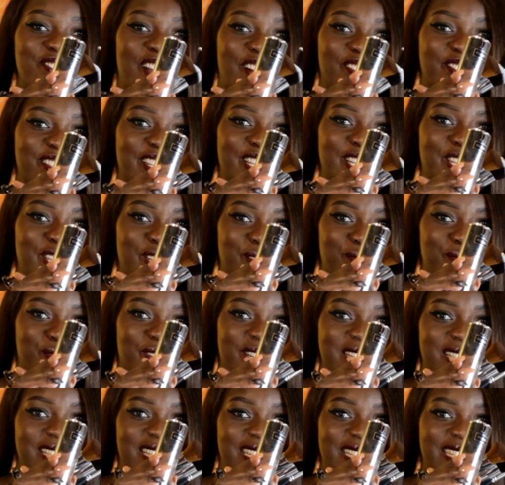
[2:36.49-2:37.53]
foundation
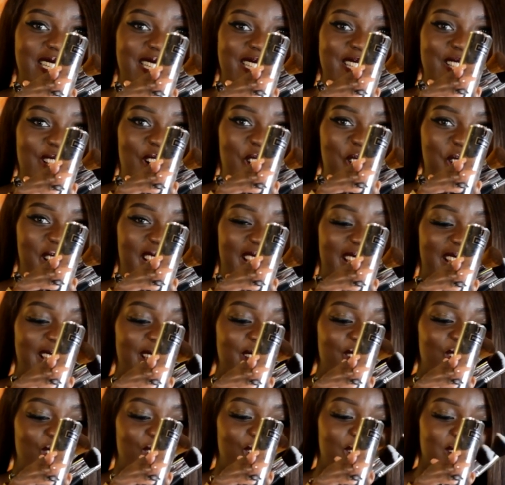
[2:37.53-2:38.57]
brushes,
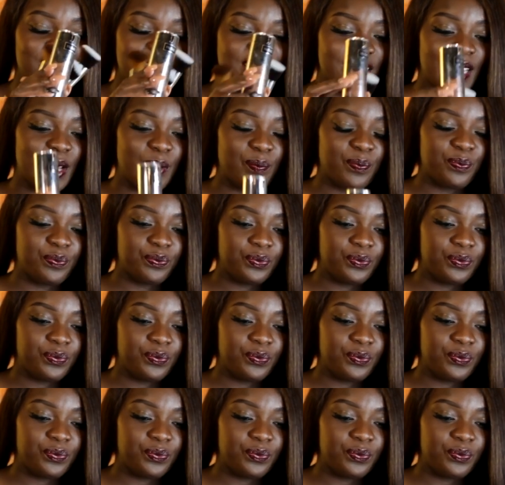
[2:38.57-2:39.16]
okay? Awesome.